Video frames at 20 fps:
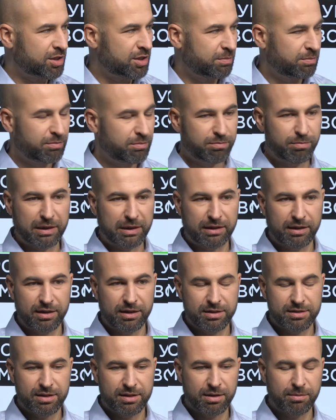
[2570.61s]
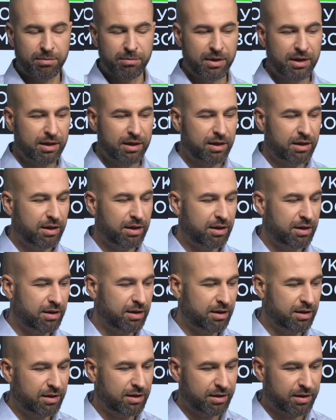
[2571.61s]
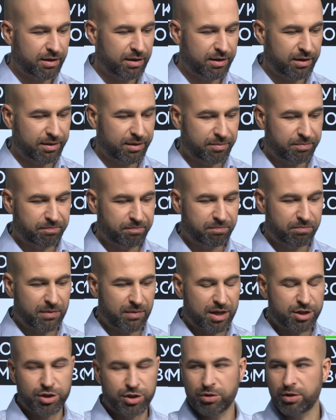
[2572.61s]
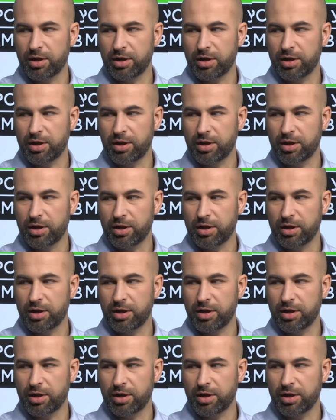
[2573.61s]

I'd like to say thank you to the other panelists.